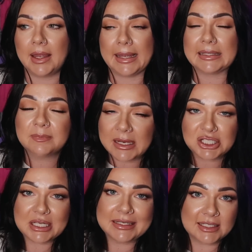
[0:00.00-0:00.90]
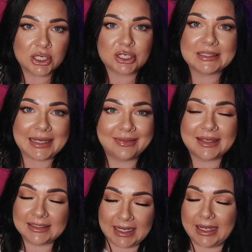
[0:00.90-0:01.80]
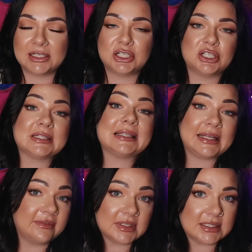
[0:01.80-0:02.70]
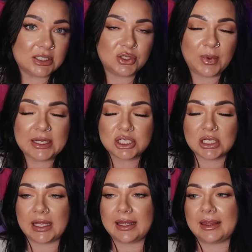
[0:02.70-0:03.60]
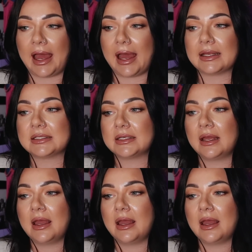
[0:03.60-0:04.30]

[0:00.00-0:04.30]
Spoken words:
It's much easier said than done to just leave a situation like that.